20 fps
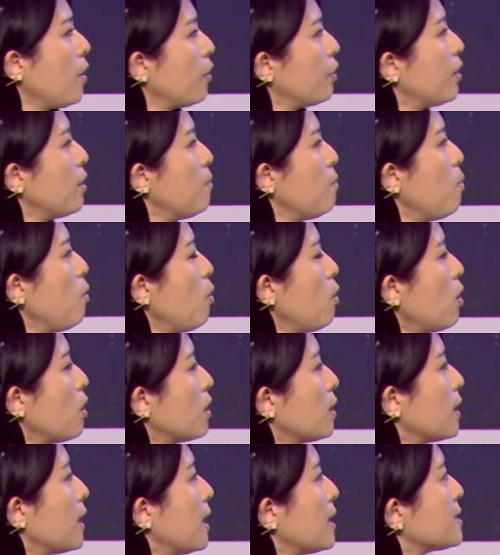
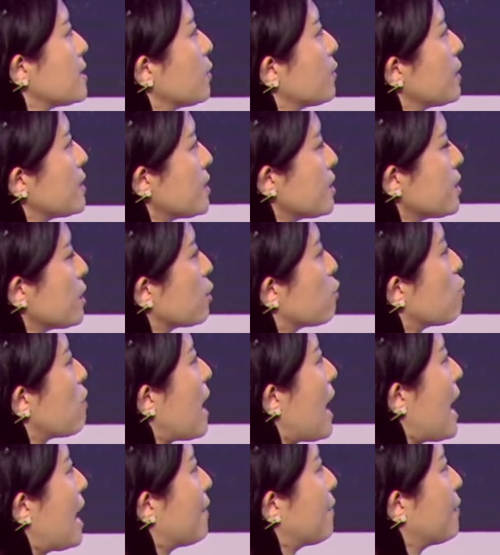so this is a
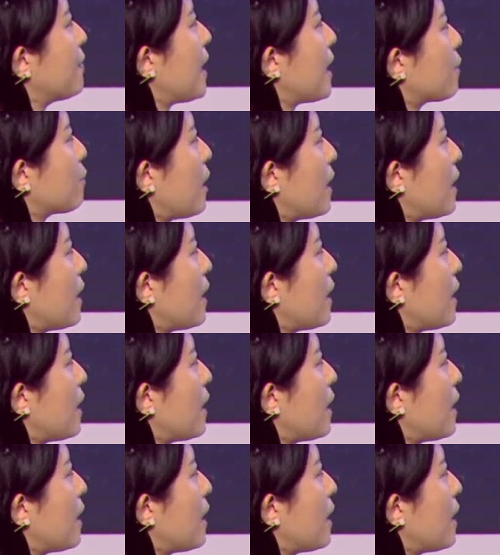graph that